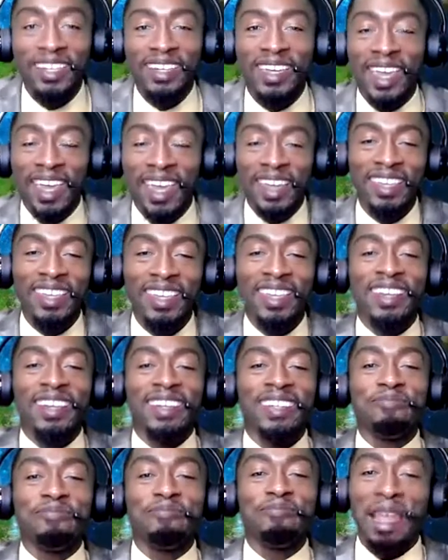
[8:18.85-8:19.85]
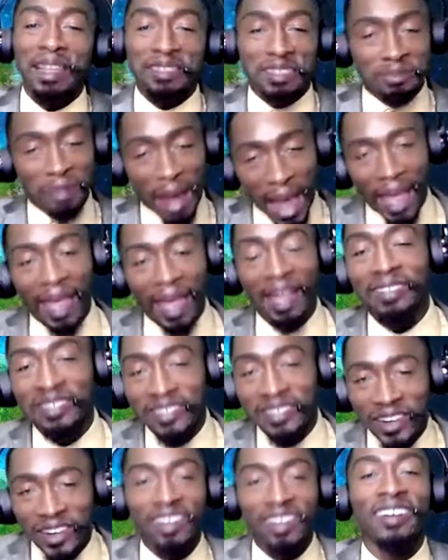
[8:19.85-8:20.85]
Okay, my smile,
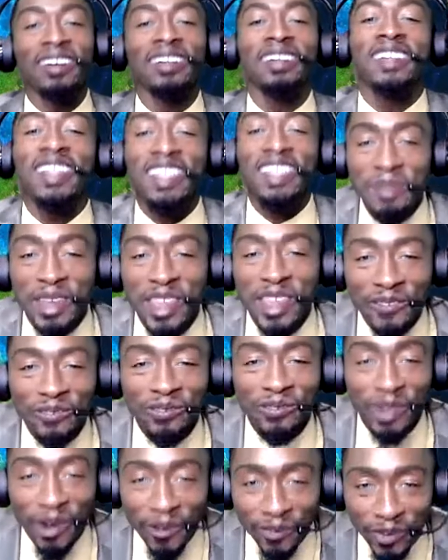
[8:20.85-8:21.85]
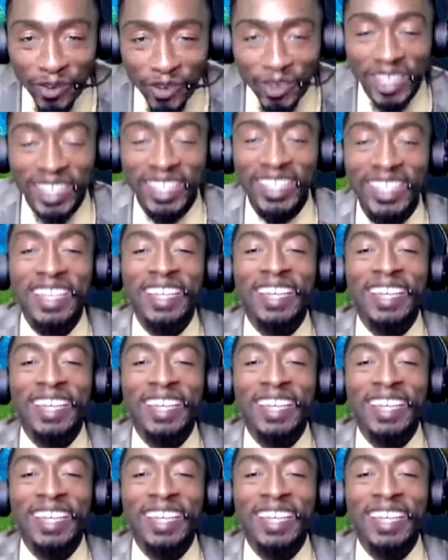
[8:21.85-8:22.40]
look at me for free.